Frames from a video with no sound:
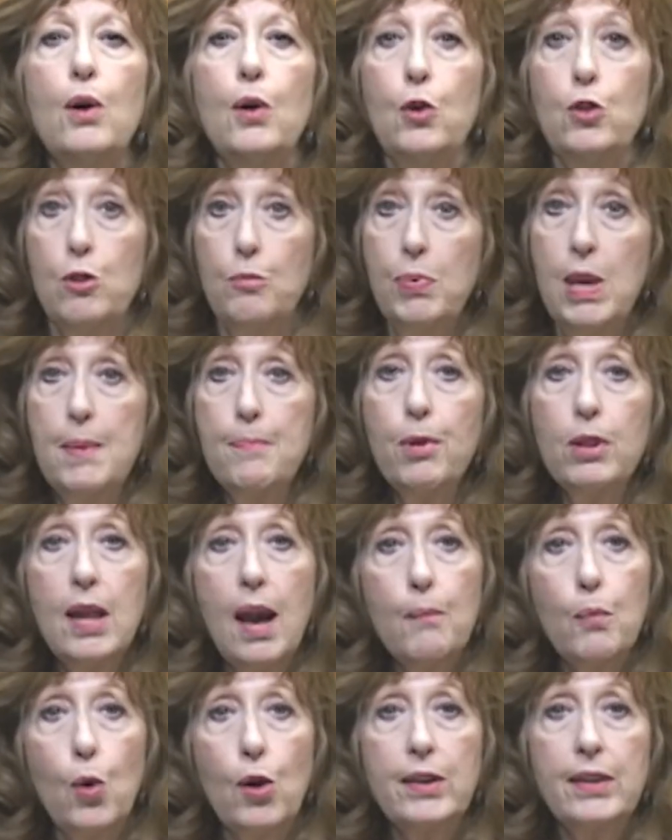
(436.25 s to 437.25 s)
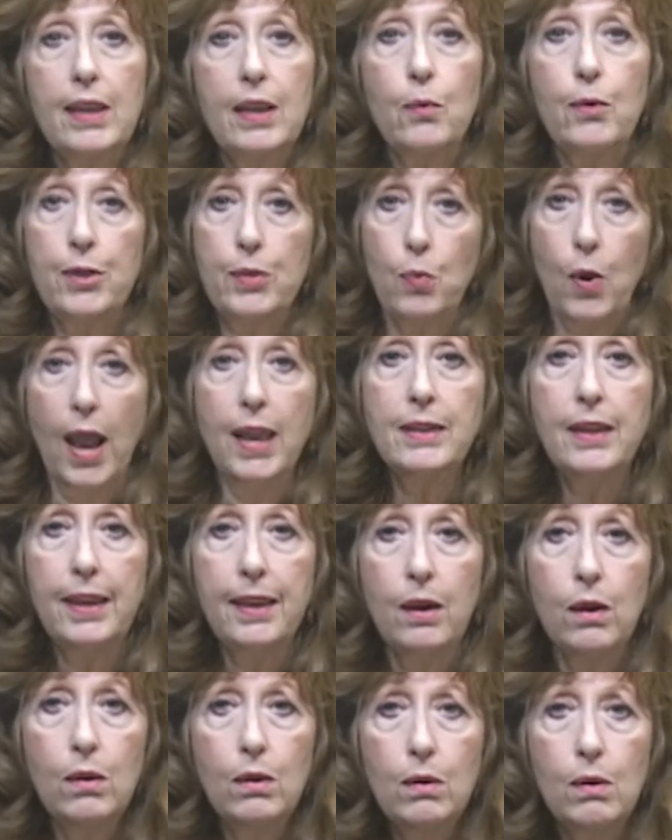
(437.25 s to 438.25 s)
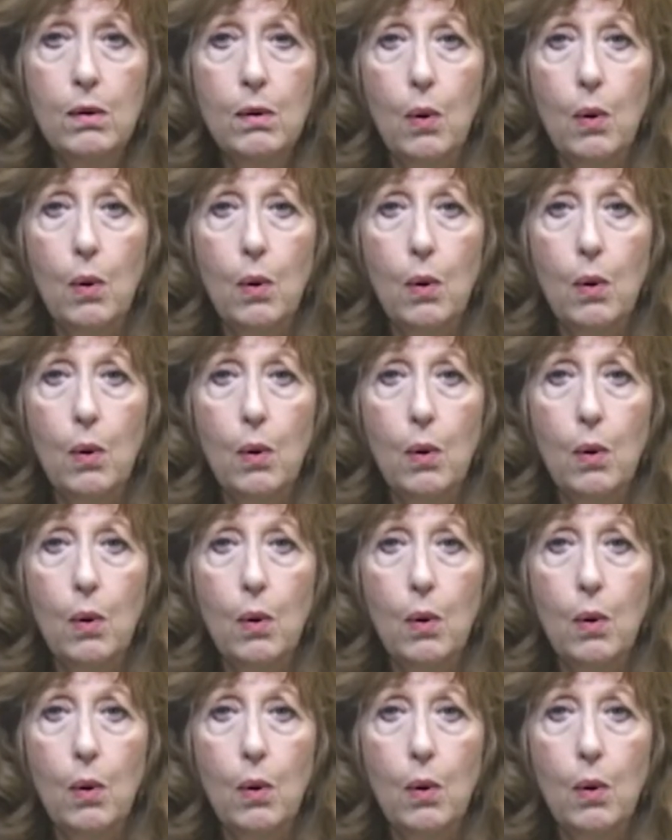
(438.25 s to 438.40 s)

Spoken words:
who the people I'm working with right now